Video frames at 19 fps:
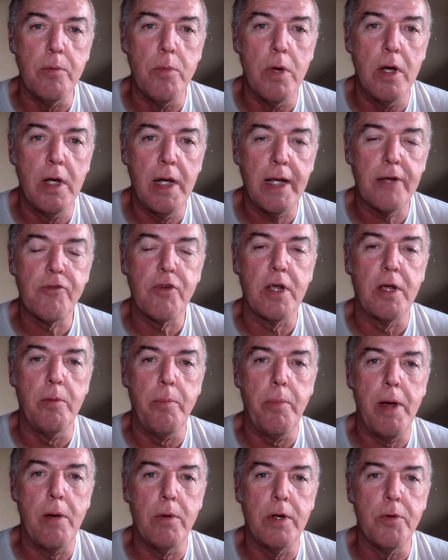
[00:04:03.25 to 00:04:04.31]
electrically
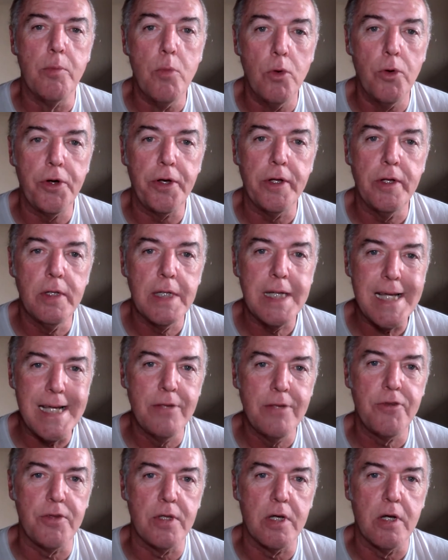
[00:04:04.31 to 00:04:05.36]
powered motor into
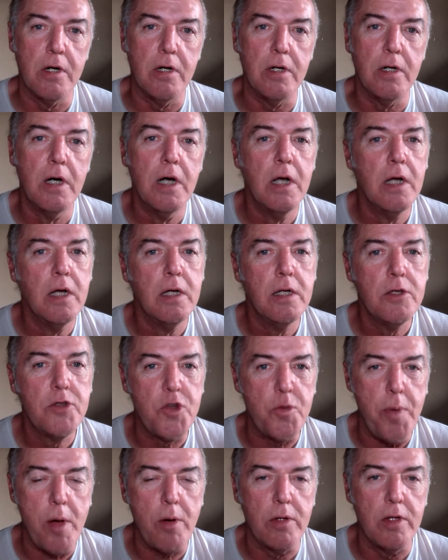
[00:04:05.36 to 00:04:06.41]
the car to
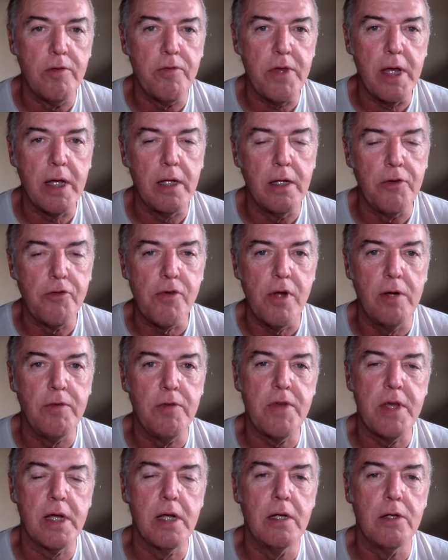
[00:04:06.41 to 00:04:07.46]
power the vehicle and drive the
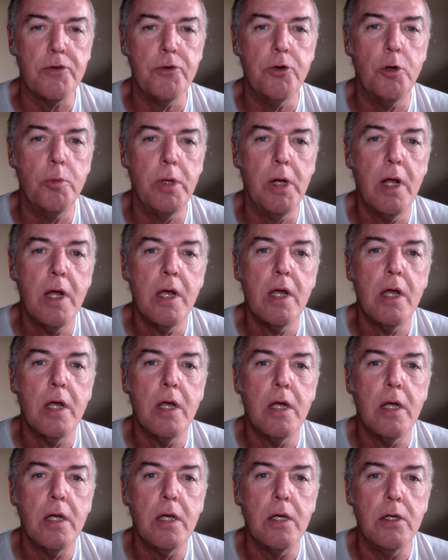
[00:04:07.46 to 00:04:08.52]
vehicle as normal.
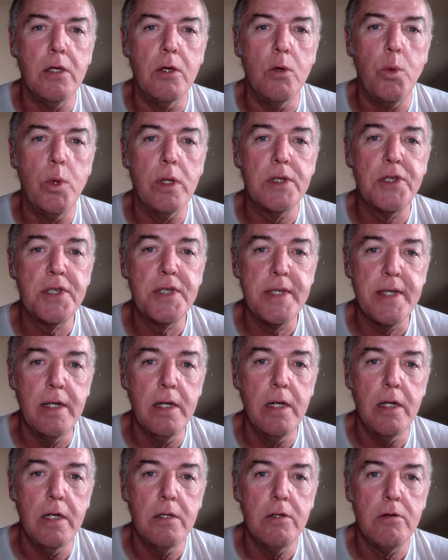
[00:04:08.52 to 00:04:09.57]
You will still
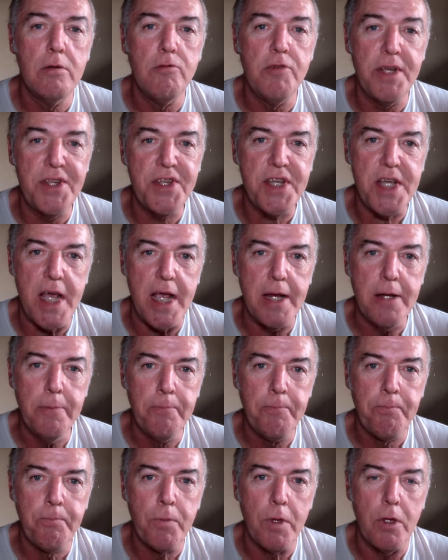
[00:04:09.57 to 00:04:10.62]
retain
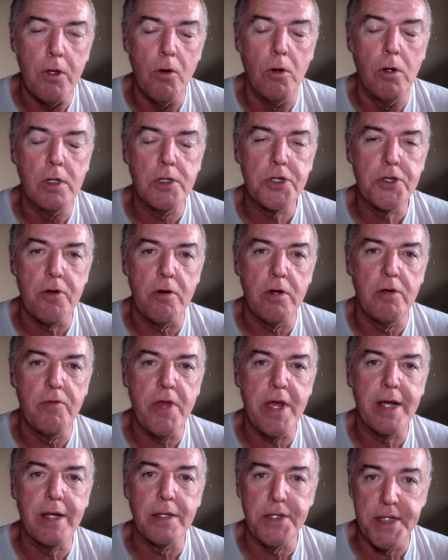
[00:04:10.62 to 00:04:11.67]
your historic
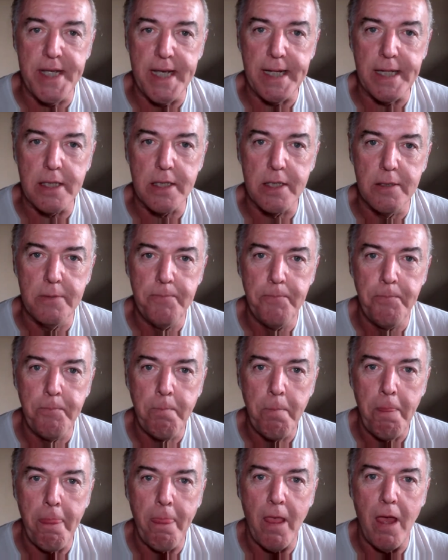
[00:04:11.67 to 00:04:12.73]
vehicle status.
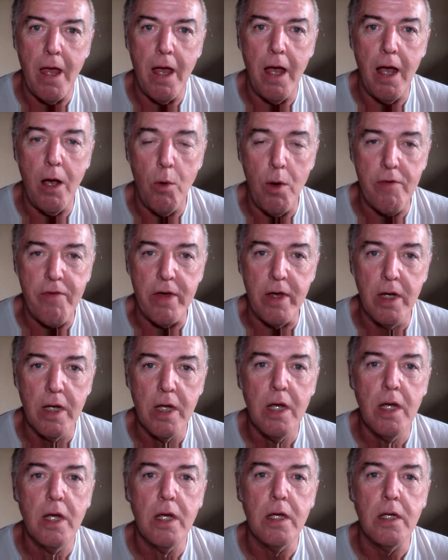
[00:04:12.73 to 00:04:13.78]
However,
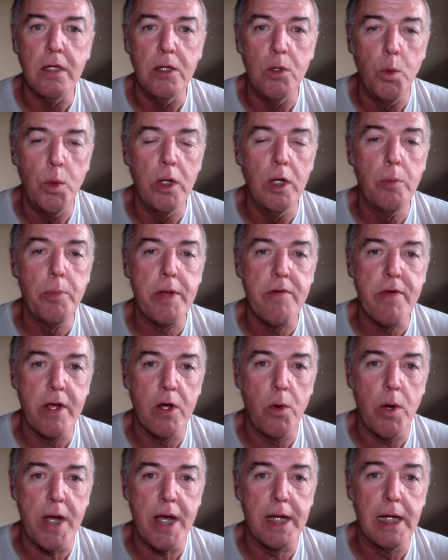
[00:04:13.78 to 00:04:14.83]
you will be
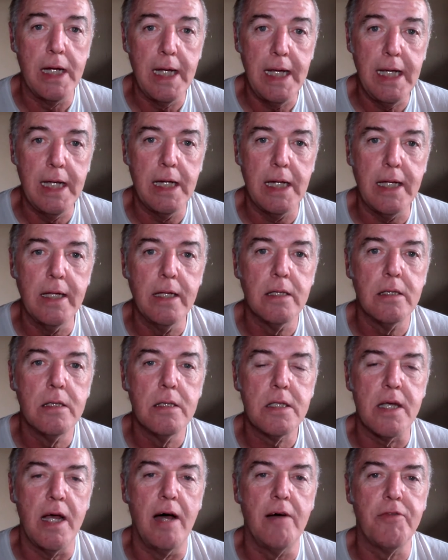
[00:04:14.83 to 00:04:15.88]
required legally to
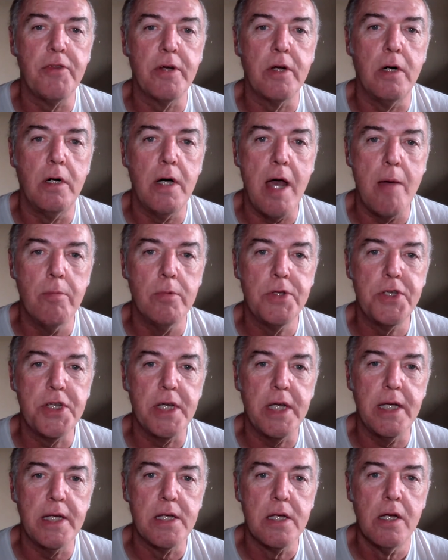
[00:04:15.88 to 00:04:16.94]
have the car
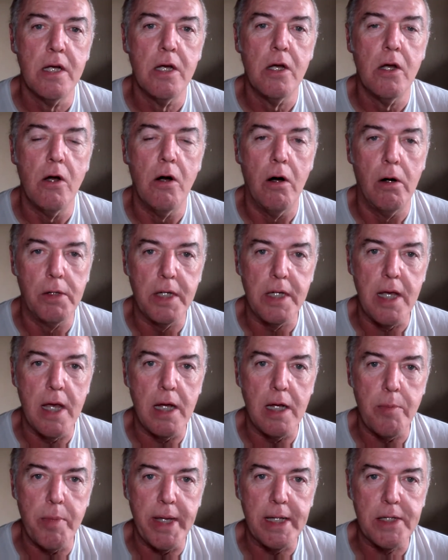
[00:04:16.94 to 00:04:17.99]
MOTed on a yearly
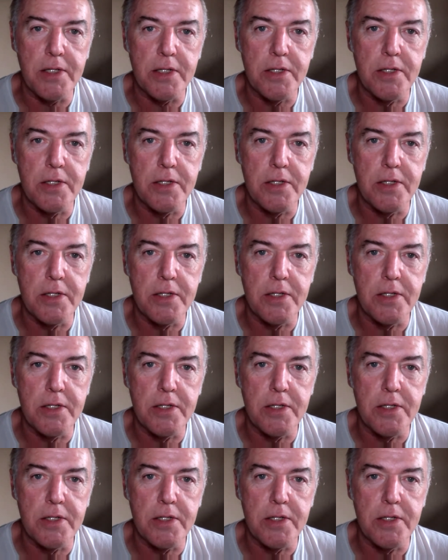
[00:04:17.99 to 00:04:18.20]
basis.